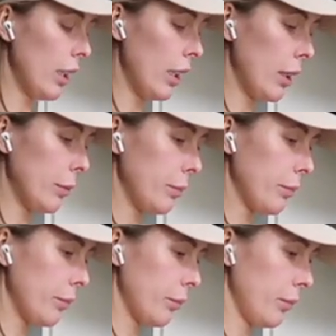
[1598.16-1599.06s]

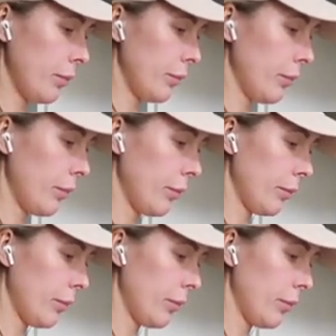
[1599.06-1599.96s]

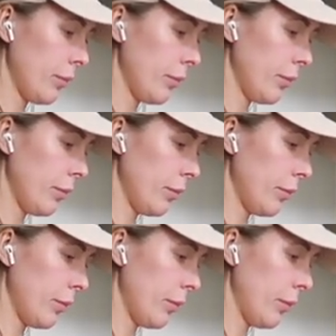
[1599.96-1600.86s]

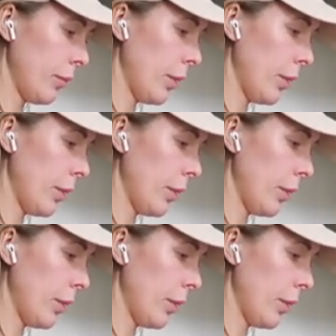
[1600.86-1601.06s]
Nothing is said.